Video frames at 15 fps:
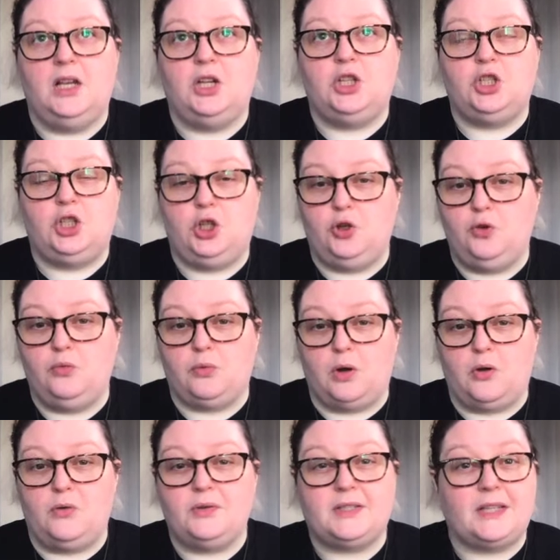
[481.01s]
two
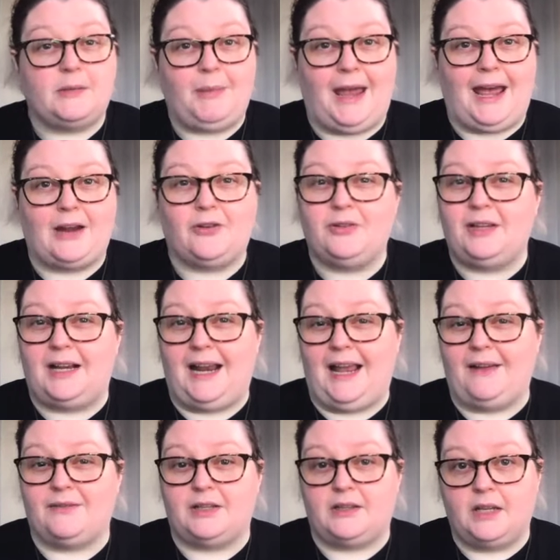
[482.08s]
rows of the pattern that I
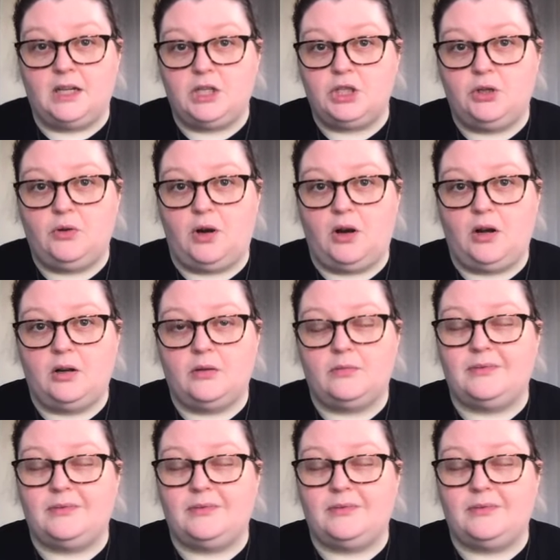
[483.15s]
have to think too hard,